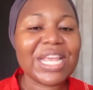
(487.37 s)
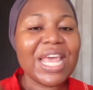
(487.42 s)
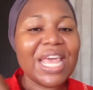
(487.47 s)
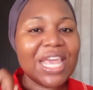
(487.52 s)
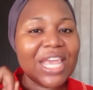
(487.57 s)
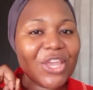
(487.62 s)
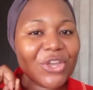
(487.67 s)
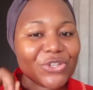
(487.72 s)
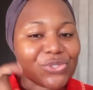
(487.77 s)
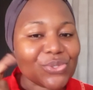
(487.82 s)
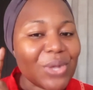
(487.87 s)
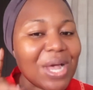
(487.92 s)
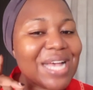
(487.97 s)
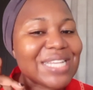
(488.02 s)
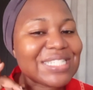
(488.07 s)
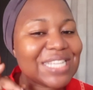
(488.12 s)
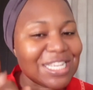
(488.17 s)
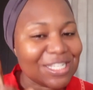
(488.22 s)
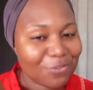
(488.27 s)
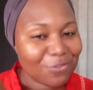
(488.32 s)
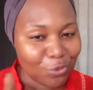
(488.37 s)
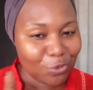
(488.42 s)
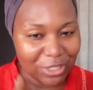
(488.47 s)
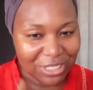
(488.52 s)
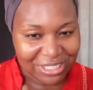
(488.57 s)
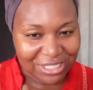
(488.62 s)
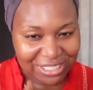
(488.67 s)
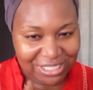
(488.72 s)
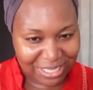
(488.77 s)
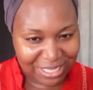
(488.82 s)
it also has
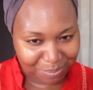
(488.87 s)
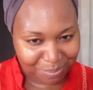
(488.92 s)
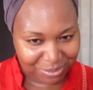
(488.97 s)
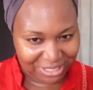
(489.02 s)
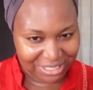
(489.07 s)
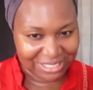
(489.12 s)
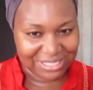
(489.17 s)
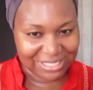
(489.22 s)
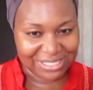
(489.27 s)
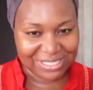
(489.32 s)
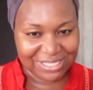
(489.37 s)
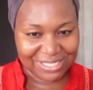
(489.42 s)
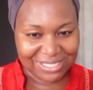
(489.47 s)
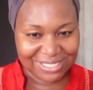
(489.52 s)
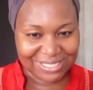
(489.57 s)
exfoliating ability.